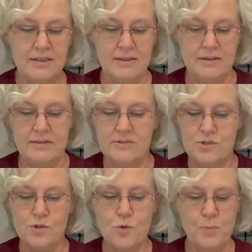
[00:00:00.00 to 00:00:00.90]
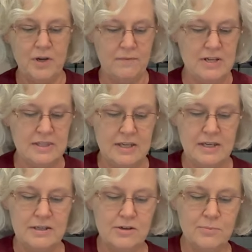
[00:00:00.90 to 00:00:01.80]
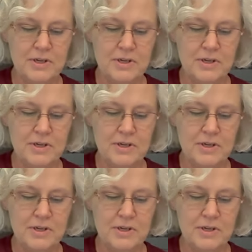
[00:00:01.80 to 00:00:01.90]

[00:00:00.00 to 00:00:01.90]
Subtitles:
the soup and everything in here,